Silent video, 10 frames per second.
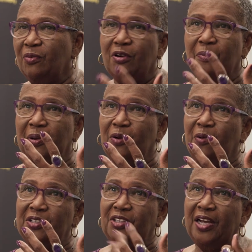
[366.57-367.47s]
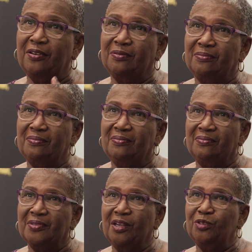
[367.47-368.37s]
the world better watch out,
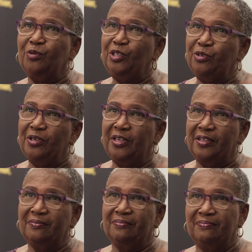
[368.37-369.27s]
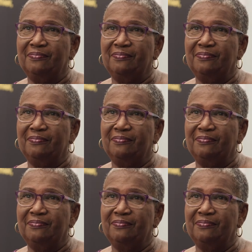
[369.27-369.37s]
because we're doing it.